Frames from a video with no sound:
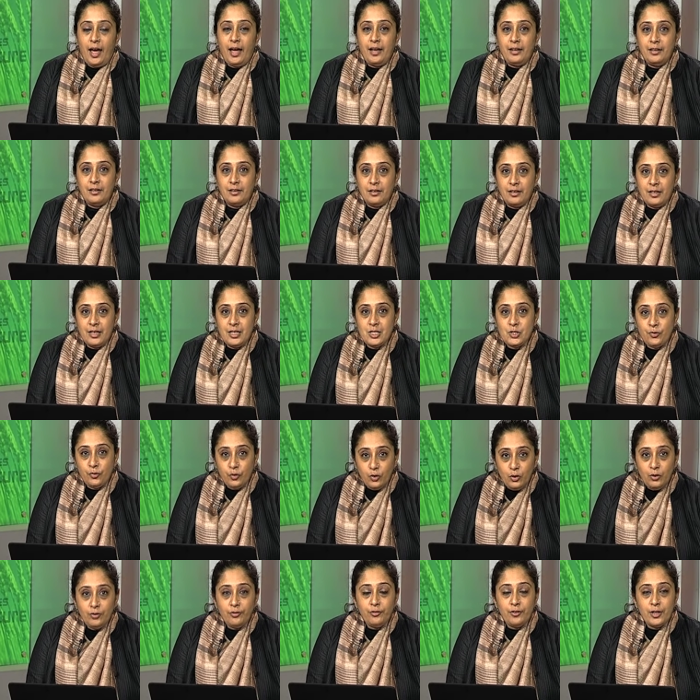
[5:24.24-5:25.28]
And his
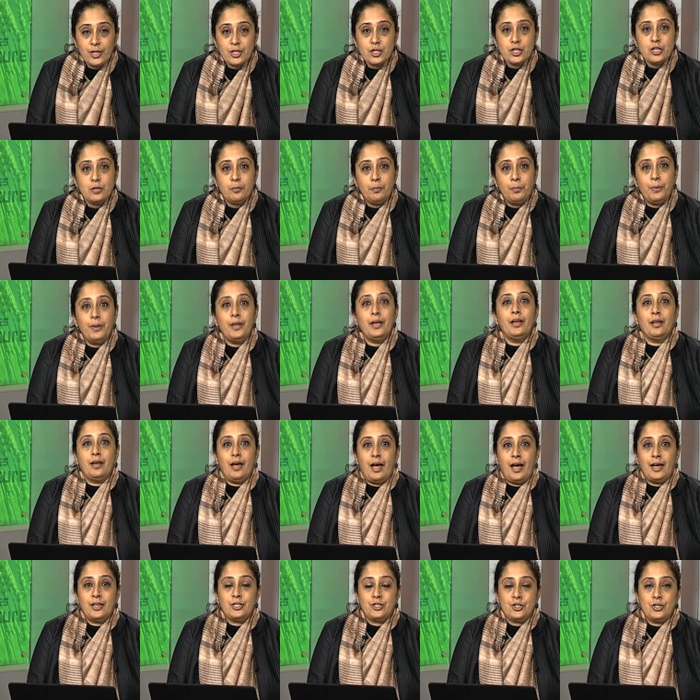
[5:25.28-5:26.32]
full-fledged
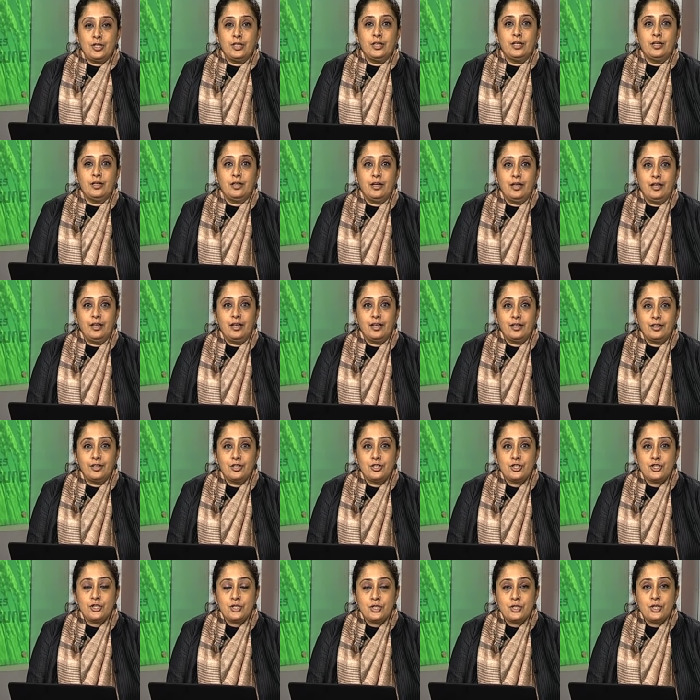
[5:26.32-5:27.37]
play, actually, in
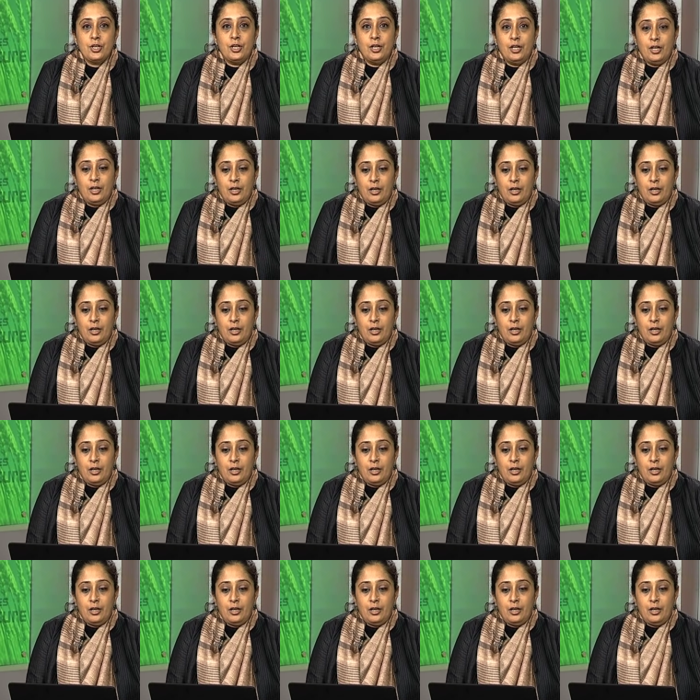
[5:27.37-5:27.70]
English,